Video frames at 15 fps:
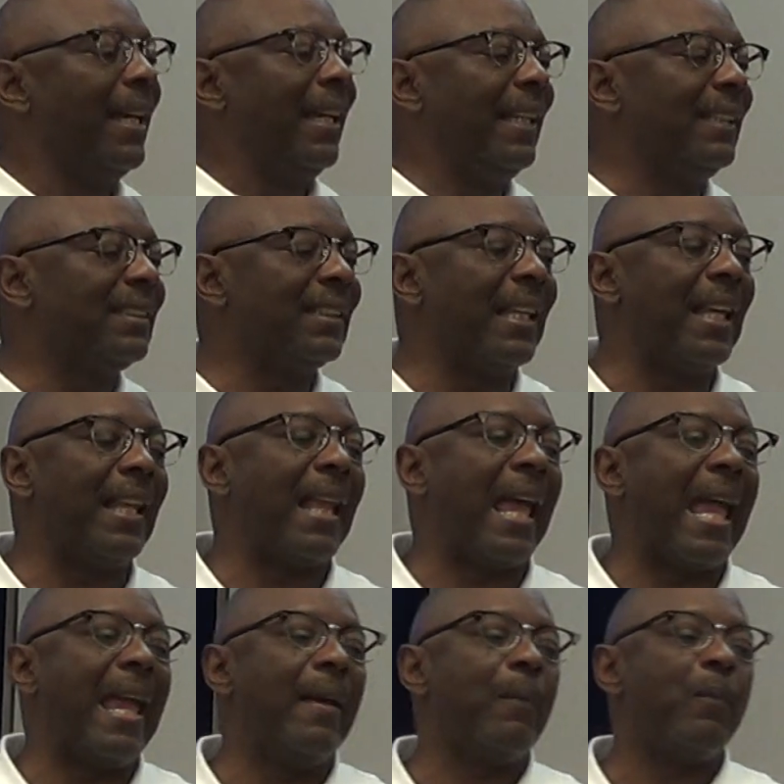He said
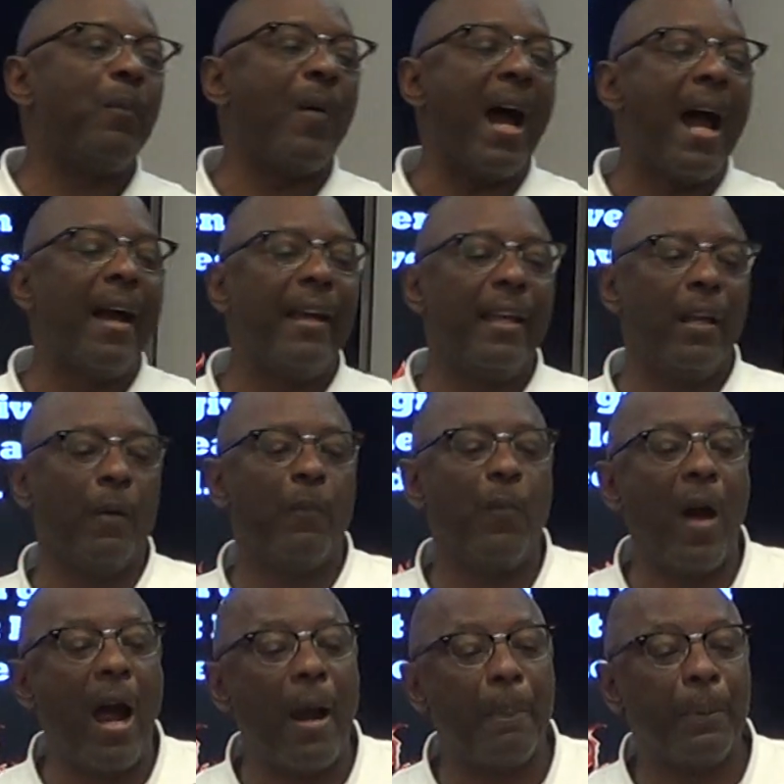a fire in a
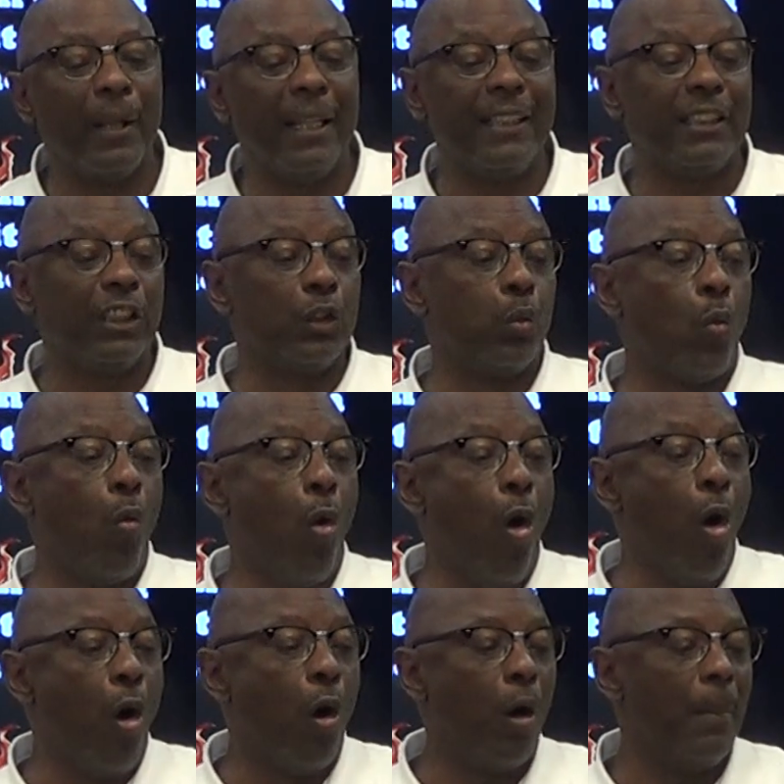fireplace is
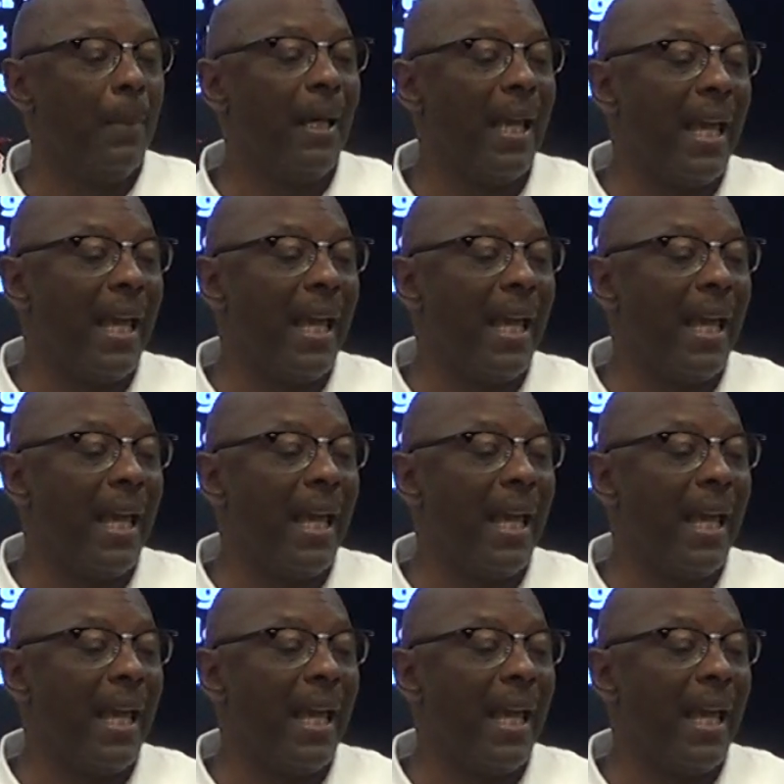warm